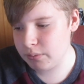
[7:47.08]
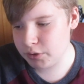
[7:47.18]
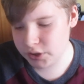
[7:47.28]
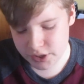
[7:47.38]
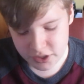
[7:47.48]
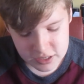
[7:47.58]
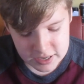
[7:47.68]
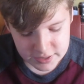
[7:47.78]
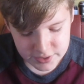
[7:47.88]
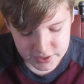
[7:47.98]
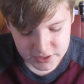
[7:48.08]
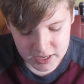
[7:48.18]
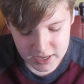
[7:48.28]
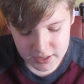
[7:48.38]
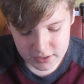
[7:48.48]
Wimbledon.
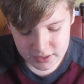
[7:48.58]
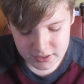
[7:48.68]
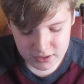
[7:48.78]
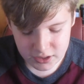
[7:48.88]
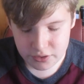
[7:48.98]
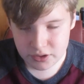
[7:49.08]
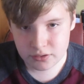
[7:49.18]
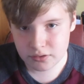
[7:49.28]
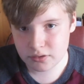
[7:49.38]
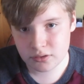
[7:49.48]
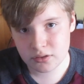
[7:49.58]
This loan